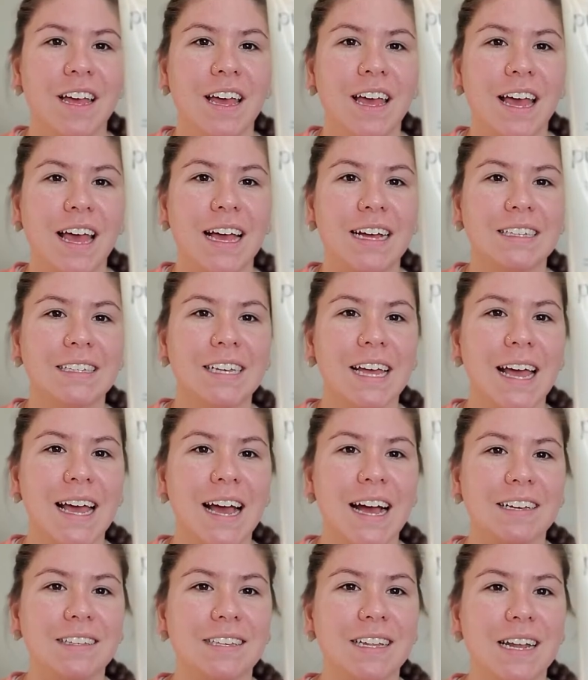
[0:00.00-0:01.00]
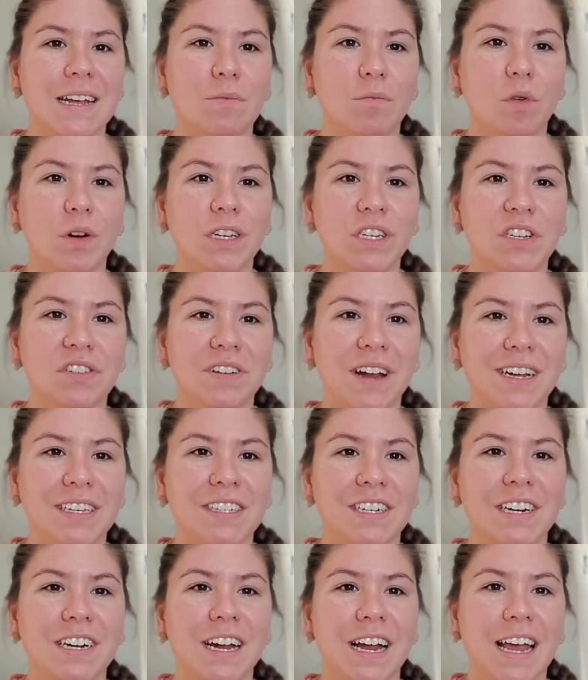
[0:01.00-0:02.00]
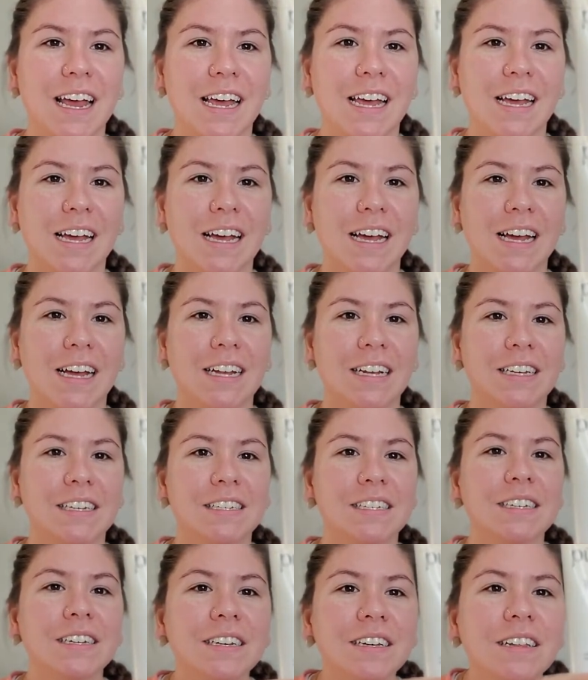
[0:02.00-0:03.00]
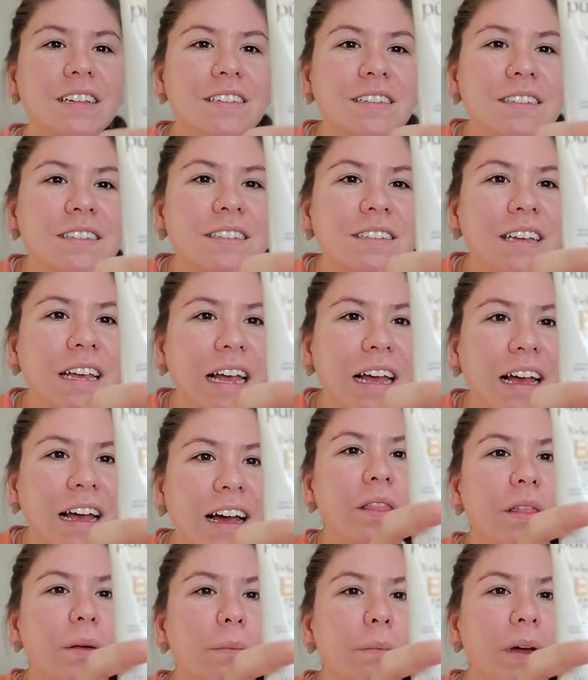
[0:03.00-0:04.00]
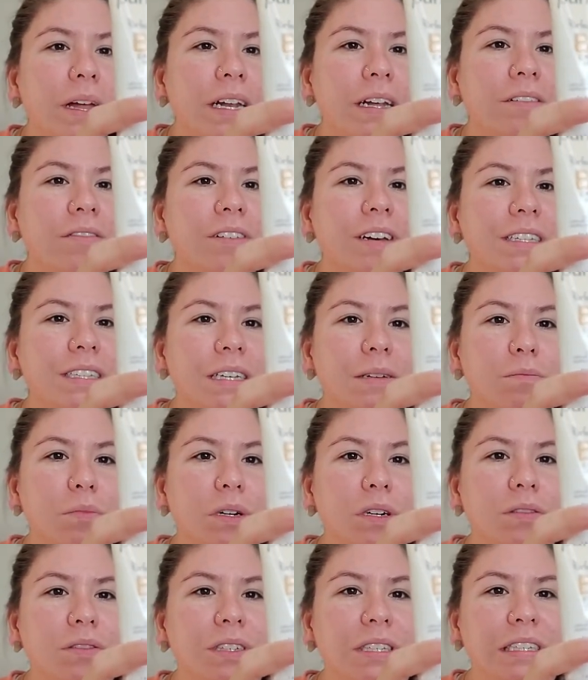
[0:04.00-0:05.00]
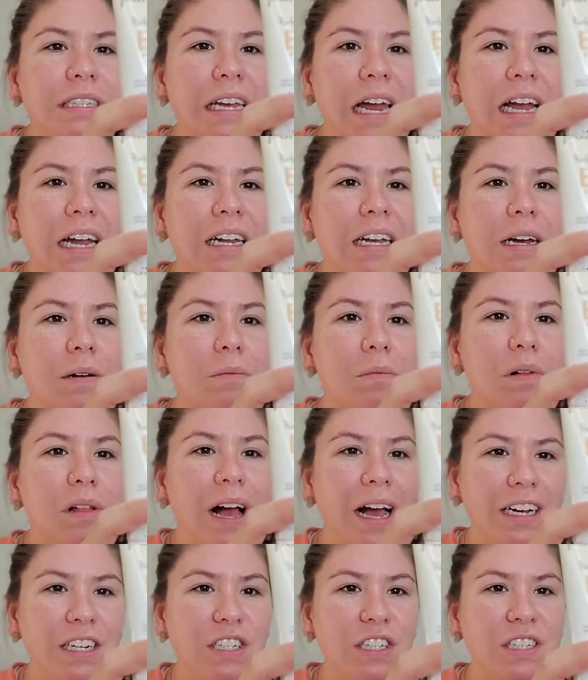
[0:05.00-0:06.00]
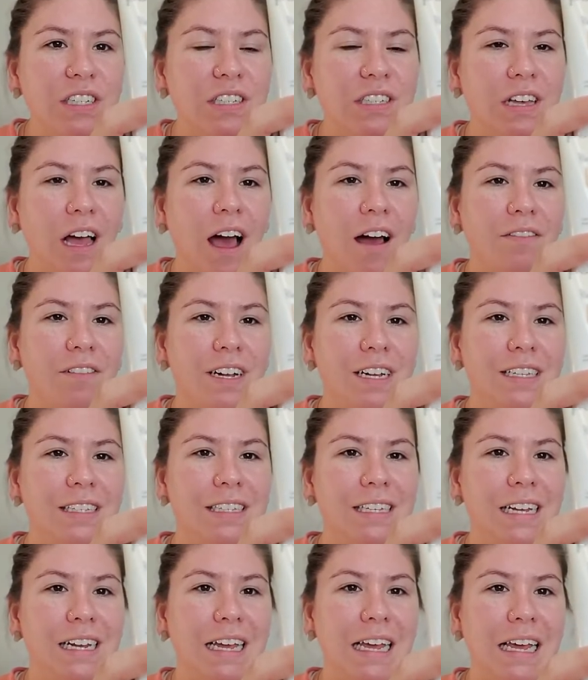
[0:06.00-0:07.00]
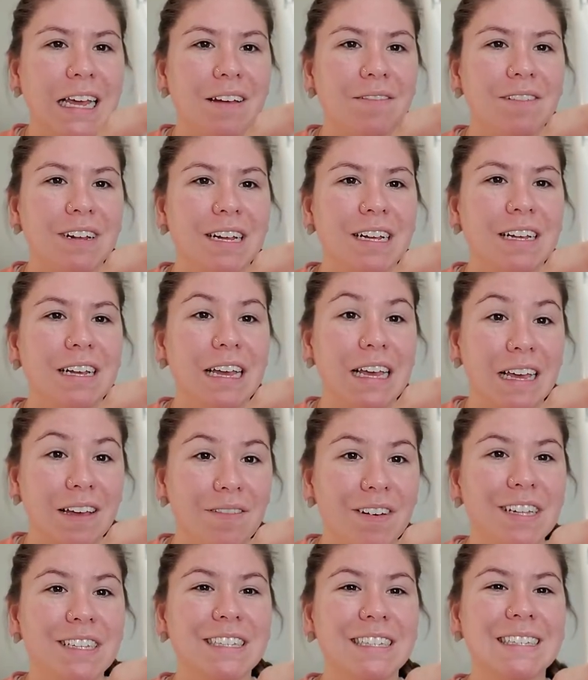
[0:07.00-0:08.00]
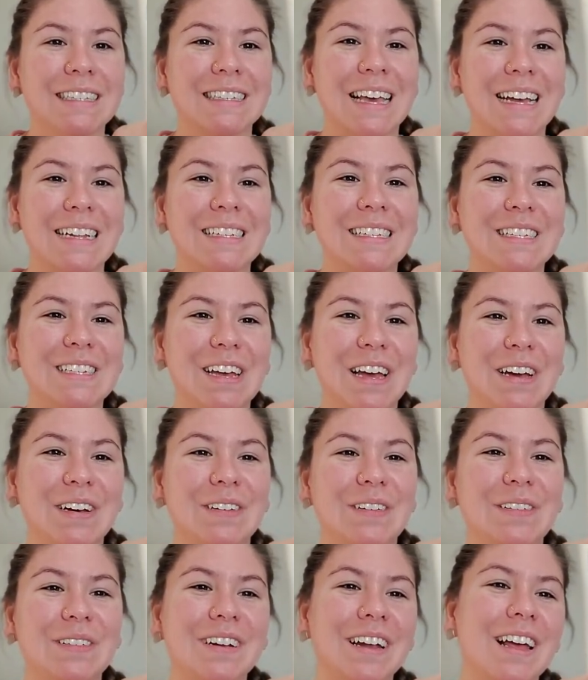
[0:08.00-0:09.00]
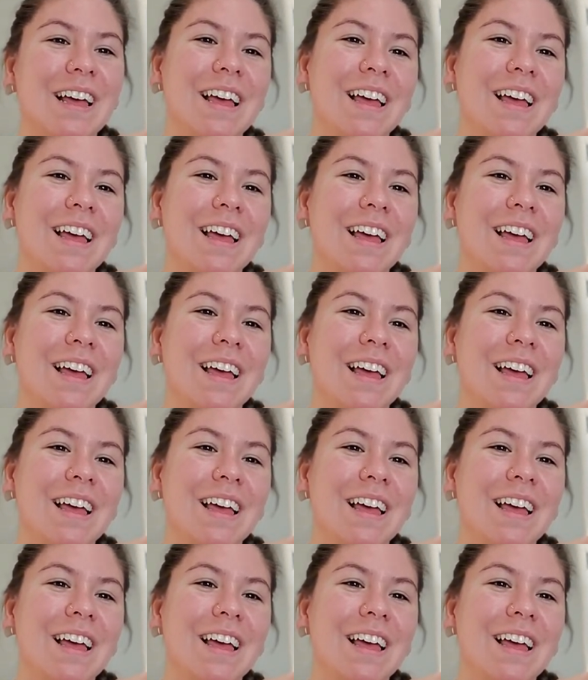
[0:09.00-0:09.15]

antioxidant moisturizer and let's see the benefits improve skin complexion softens and even even skin tone